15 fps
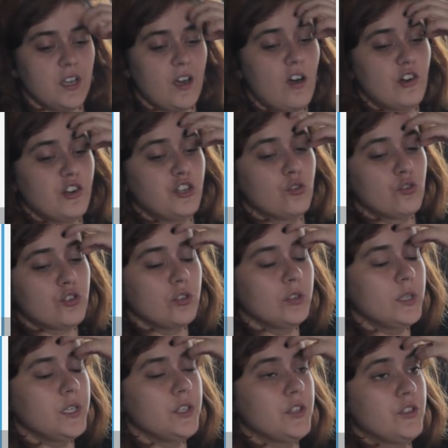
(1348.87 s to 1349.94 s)
are
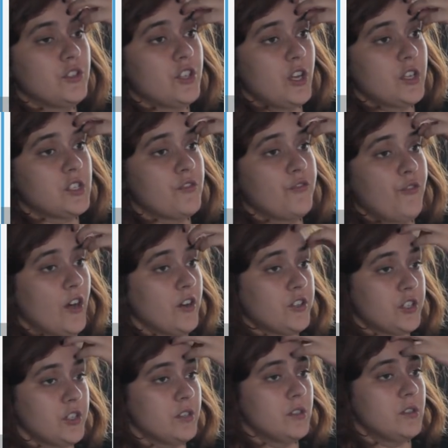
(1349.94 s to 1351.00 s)
usually just
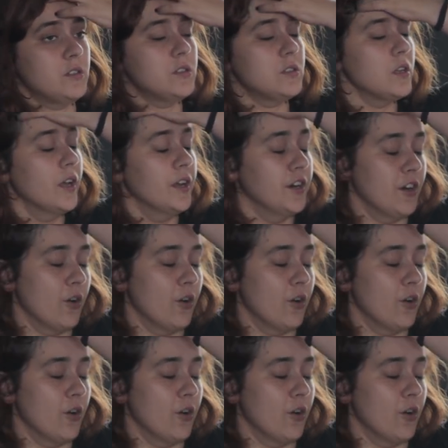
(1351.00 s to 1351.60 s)
functions in an